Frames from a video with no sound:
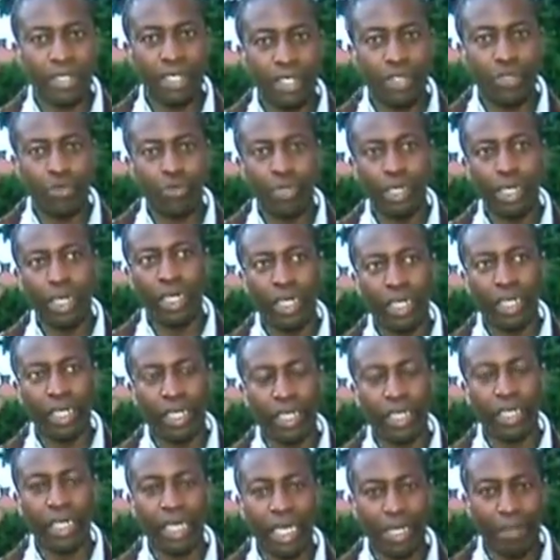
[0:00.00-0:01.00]
It's
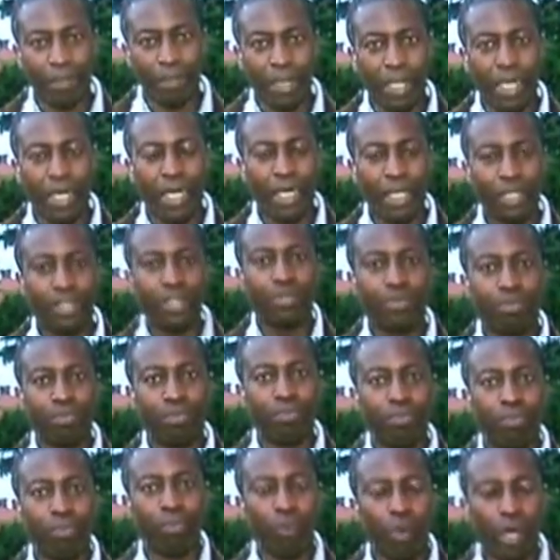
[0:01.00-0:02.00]
really, in part,
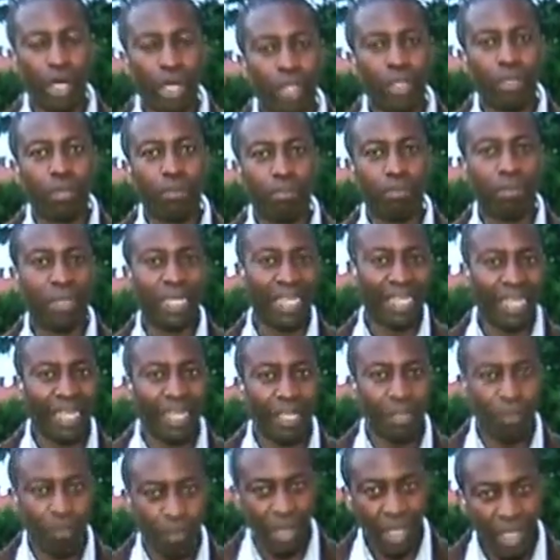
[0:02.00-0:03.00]

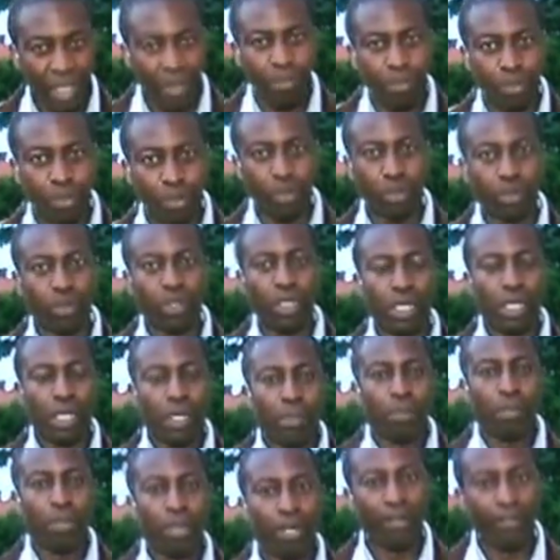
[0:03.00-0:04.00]
well-meaning people,
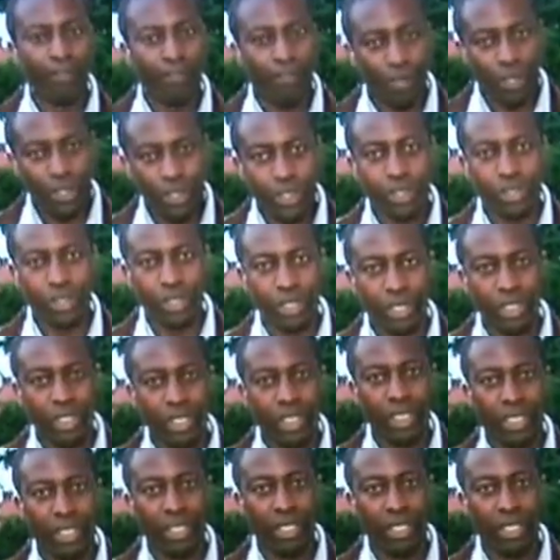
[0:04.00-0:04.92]
but unfortunately